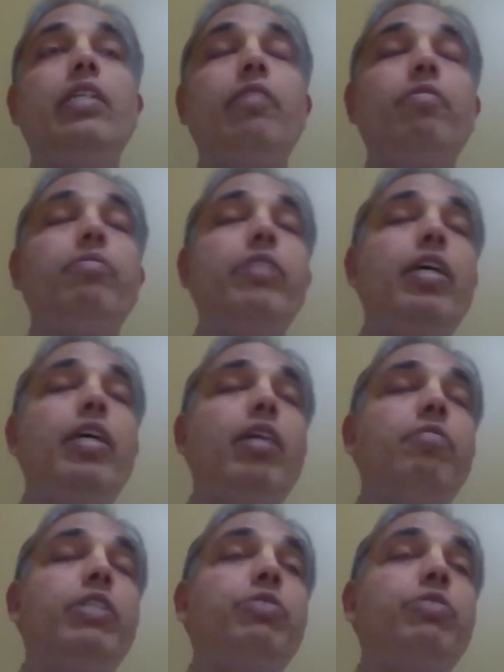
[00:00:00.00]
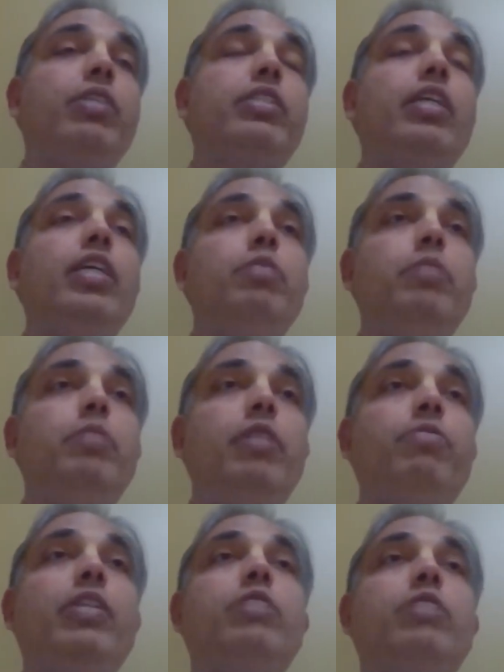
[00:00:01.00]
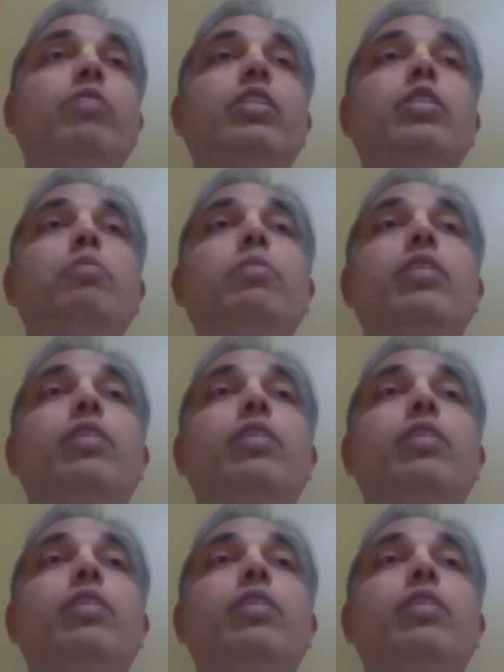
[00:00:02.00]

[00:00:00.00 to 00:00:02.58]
the Visvakshena is being first worshipped.